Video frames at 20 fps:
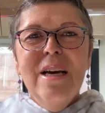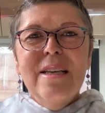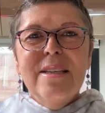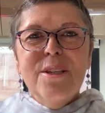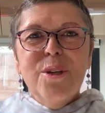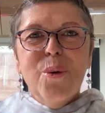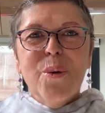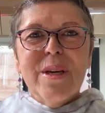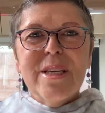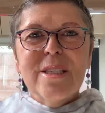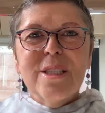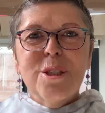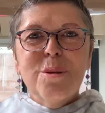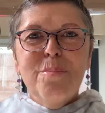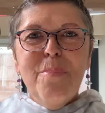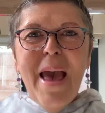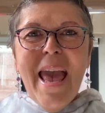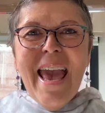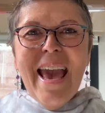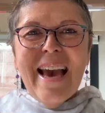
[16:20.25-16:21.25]
to
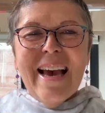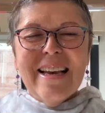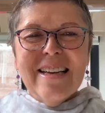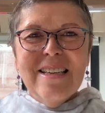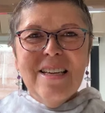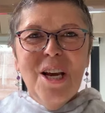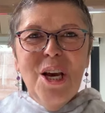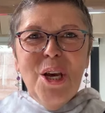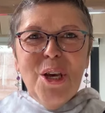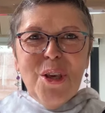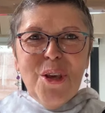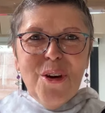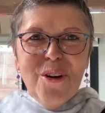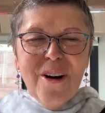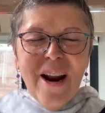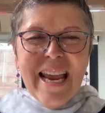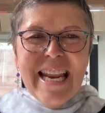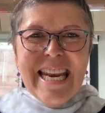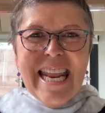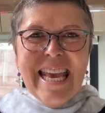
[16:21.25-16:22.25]
expand your
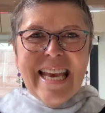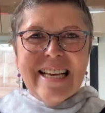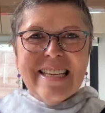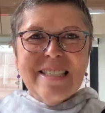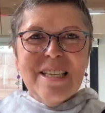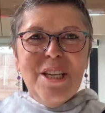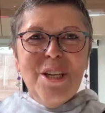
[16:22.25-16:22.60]
ideas